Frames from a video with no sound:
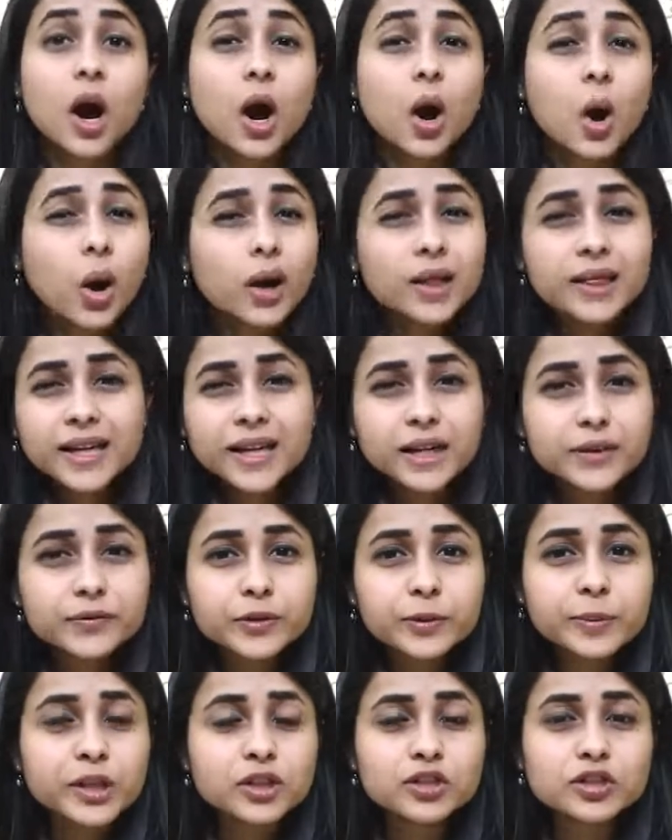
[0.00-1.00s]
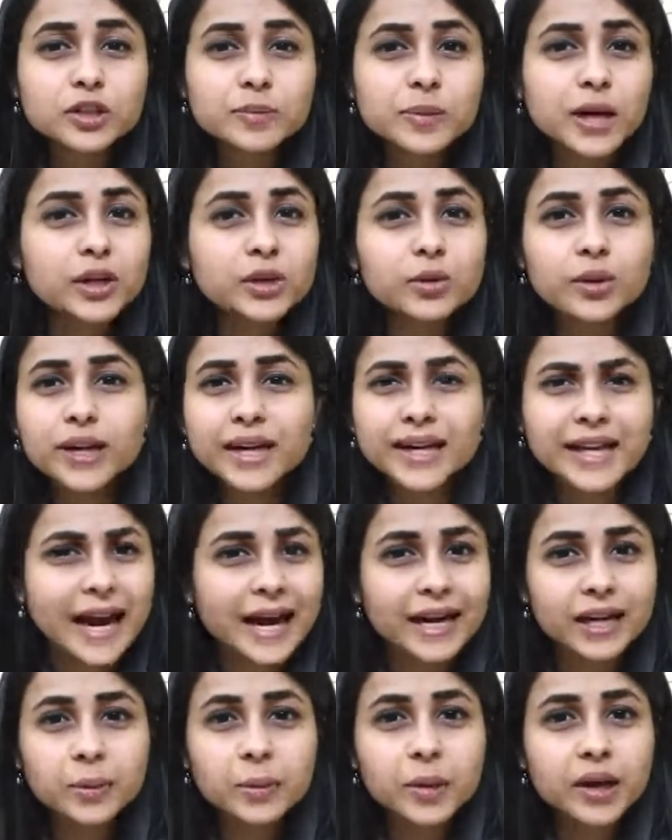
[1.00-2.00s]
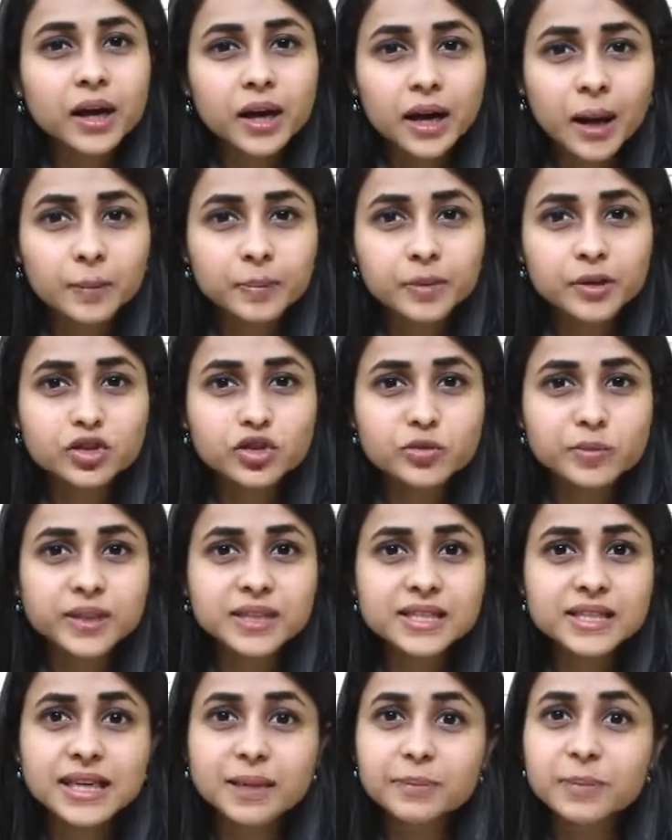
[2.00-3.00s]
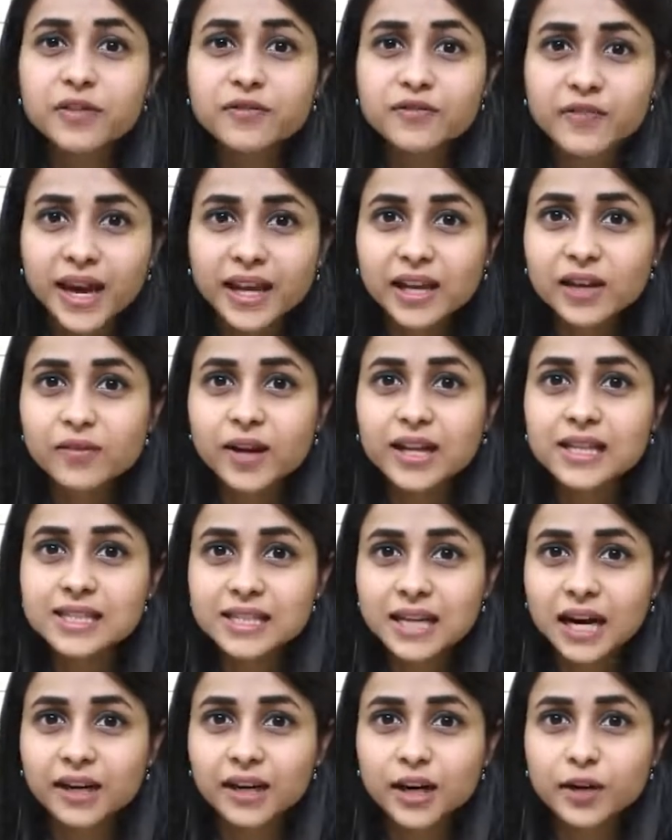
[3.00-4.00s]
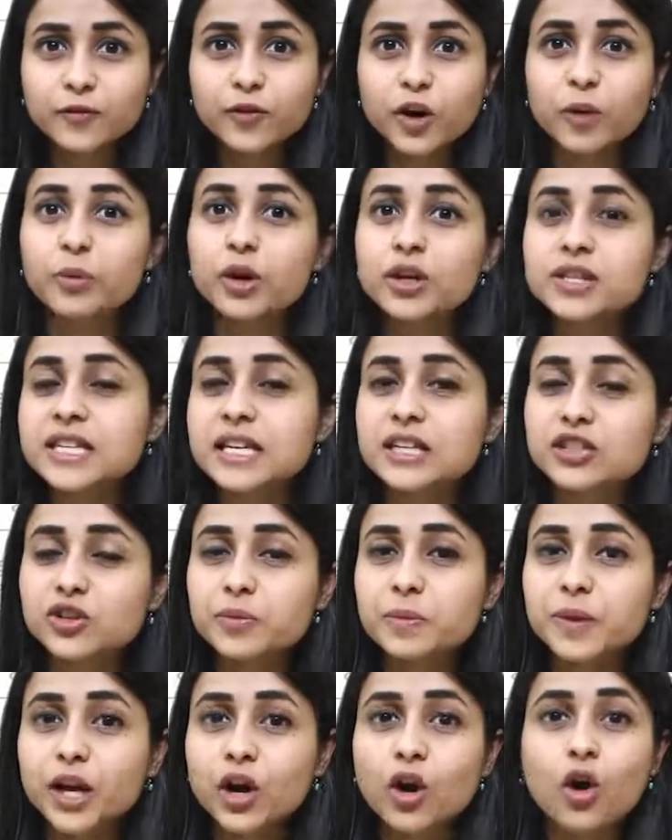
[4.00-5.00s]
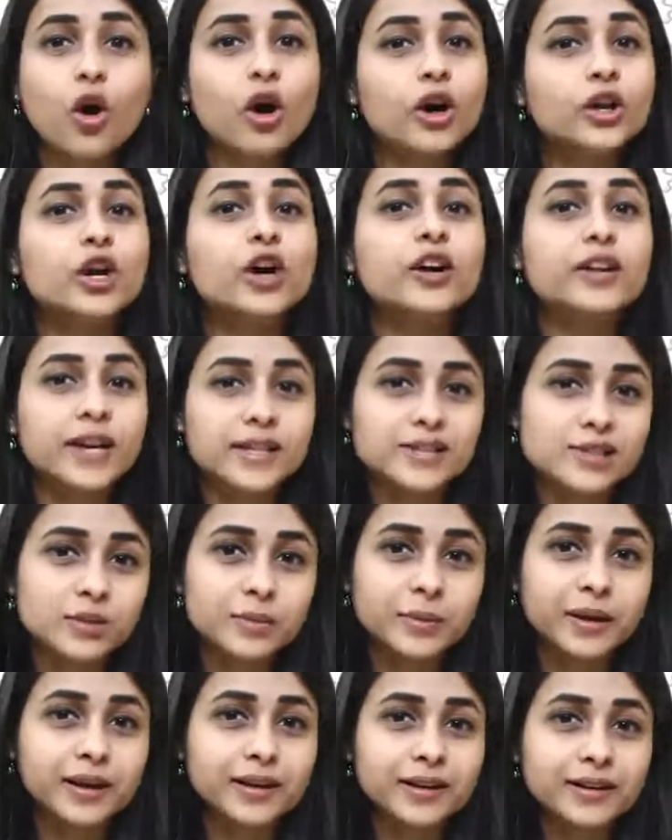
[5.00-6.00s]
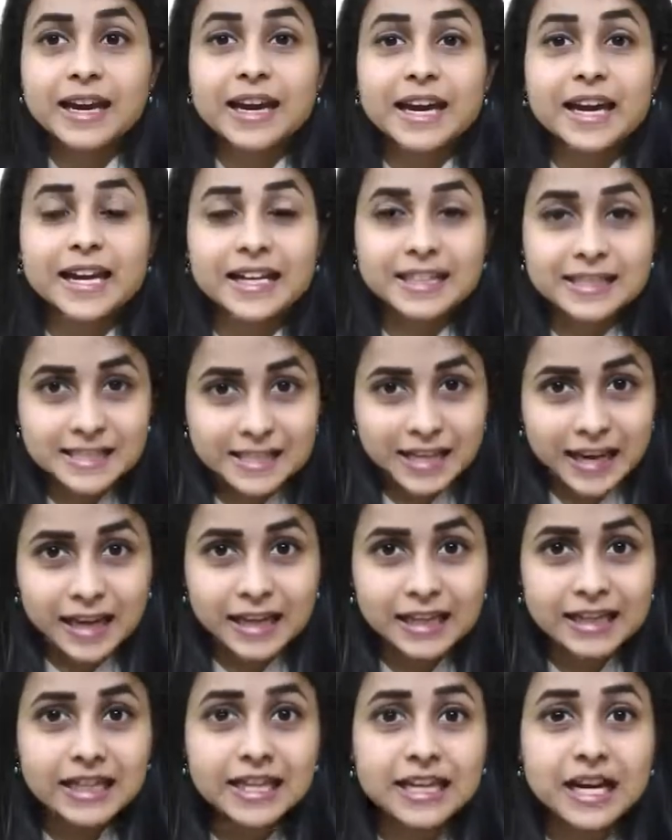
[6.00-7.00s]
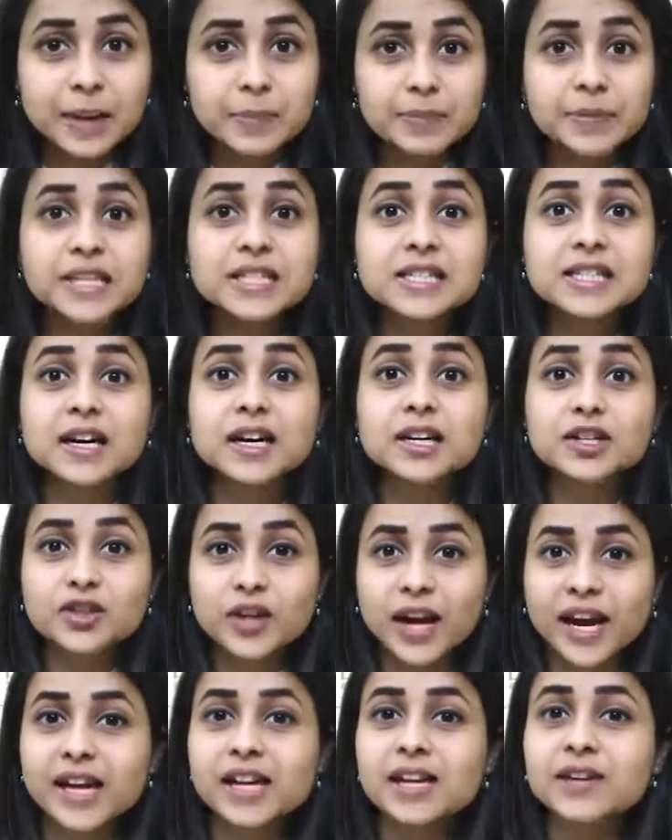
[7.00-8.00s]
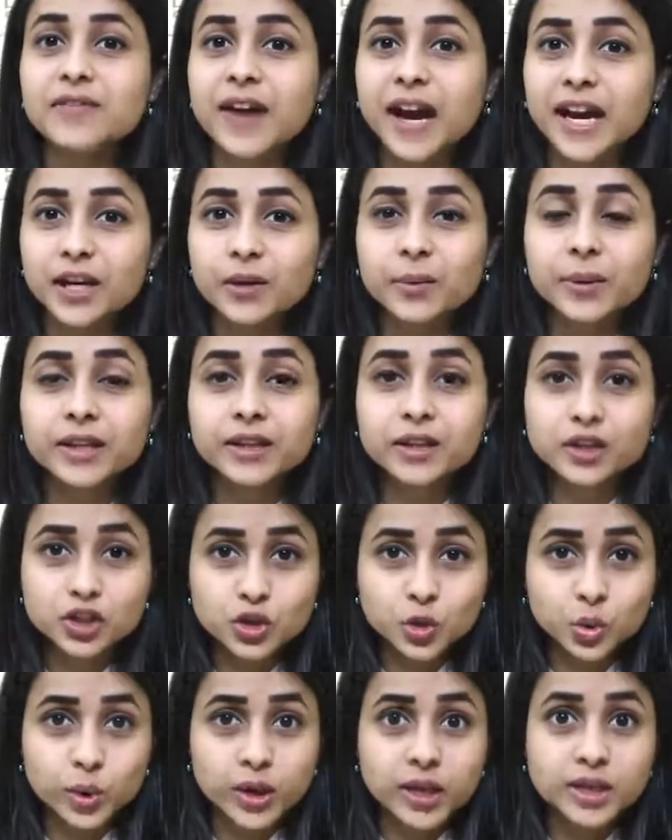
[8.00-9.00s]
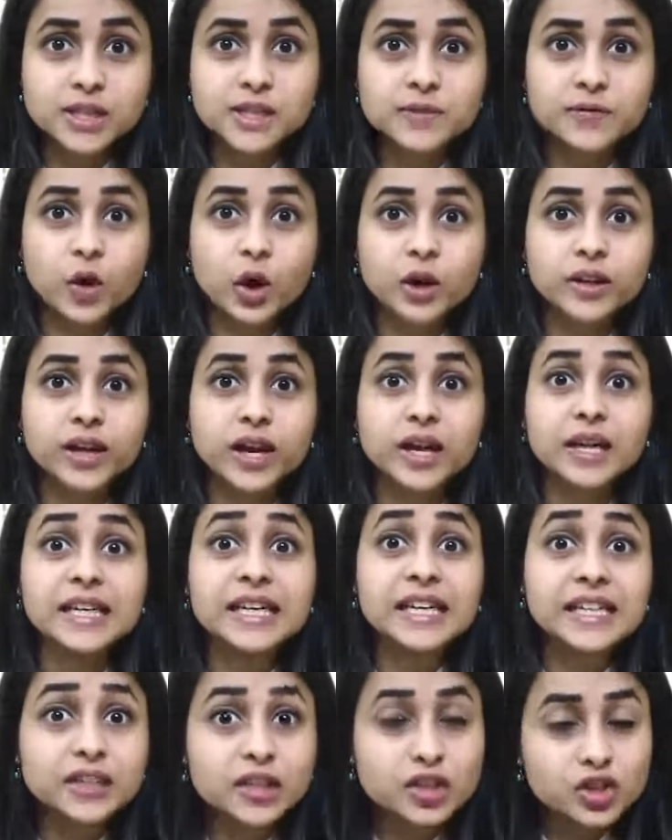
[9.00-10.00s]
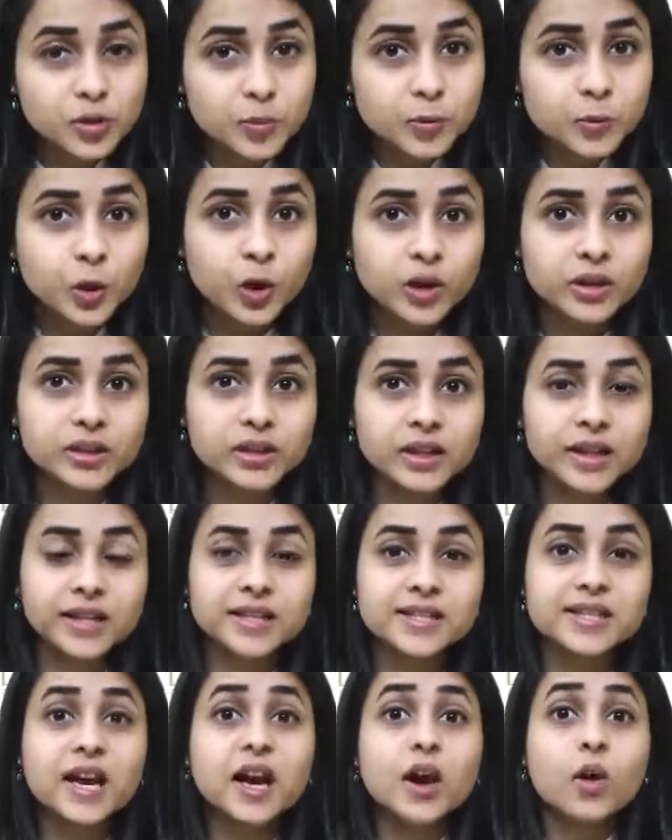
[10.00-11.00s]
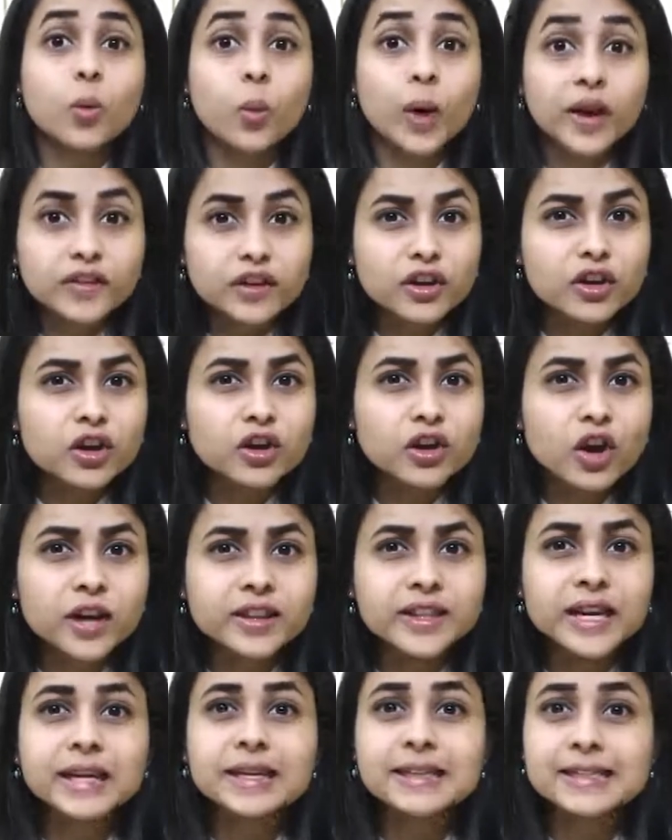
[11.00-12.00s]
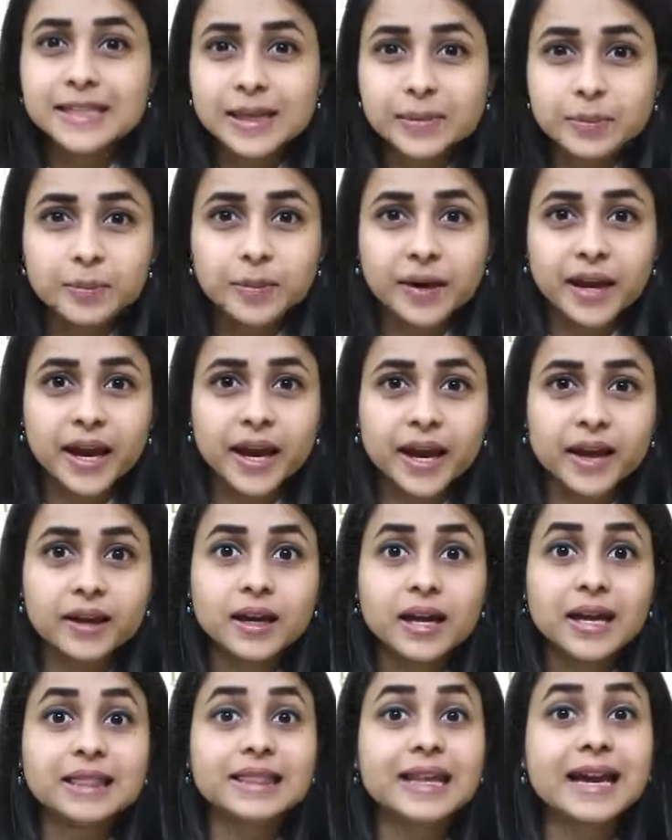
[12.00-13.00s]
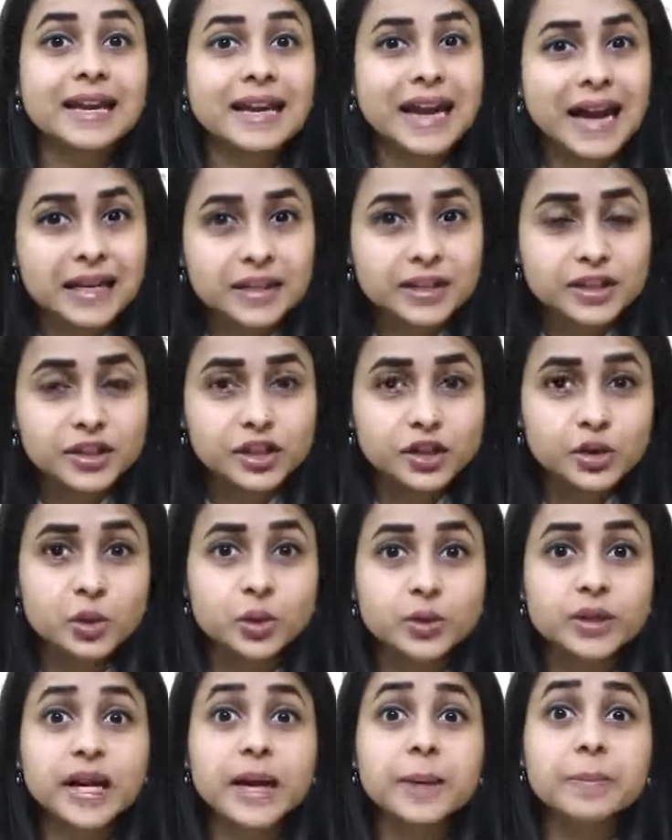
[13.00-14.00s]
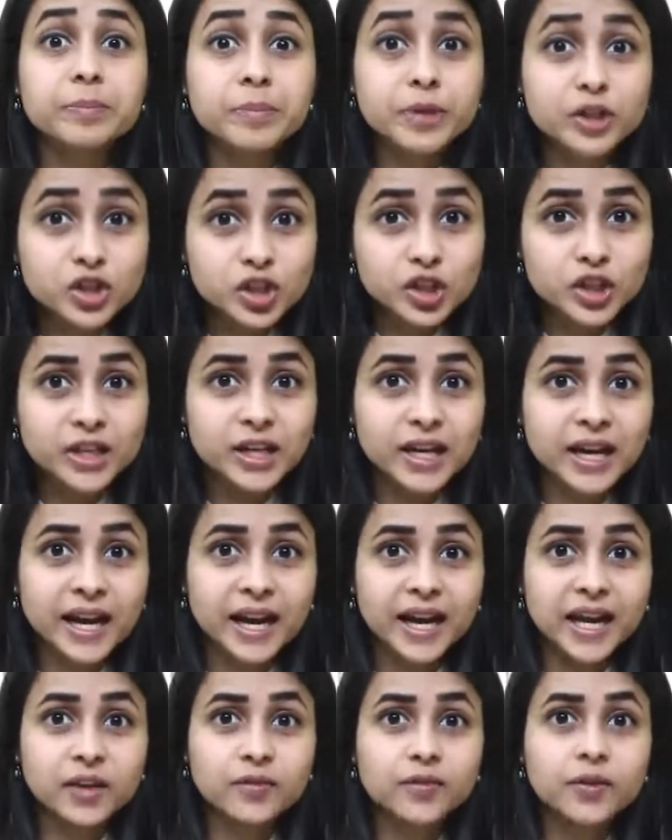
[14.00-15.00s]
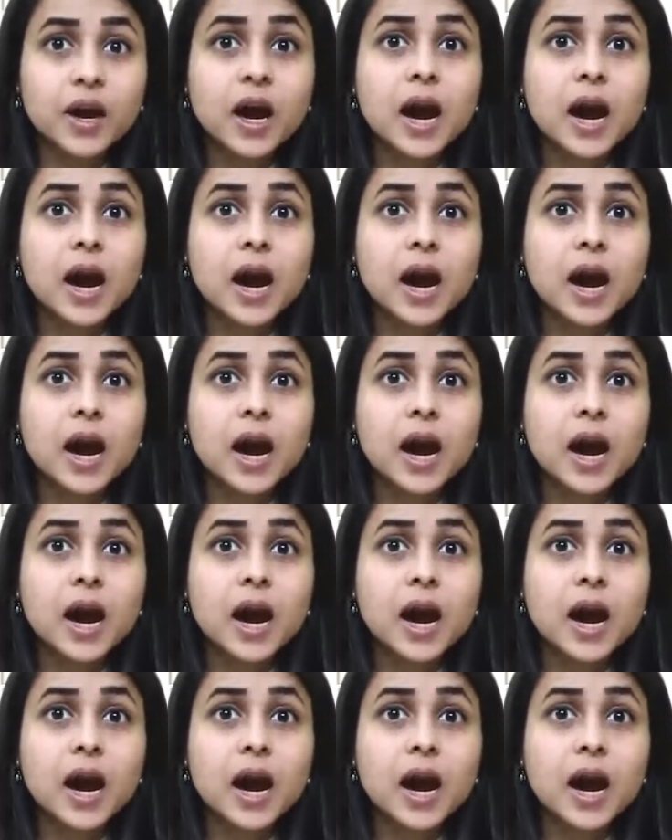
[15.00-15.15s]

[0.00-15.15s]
All the information about your academic accomplishments can be very well studied from your CGPA or your resume. Instead, the companies here try and evaluate the students for their leadership qualities, whether or not they're a team player, their attitude, ambition in life,